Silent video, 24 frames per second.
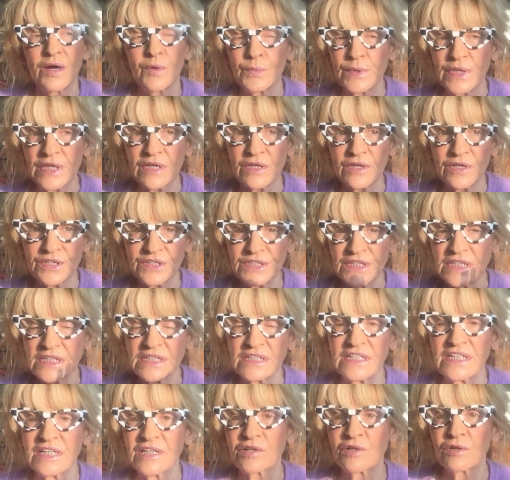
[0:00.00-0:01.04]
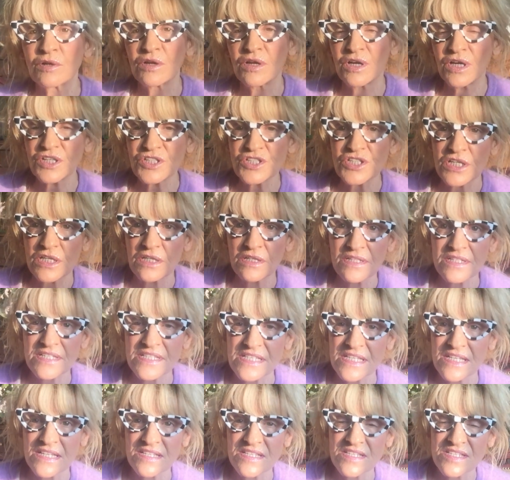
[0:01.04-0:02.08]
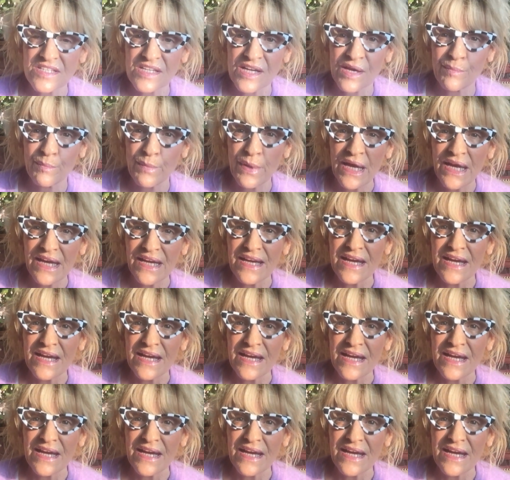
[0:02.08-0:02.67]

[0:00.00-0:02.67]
regarding the ecological system.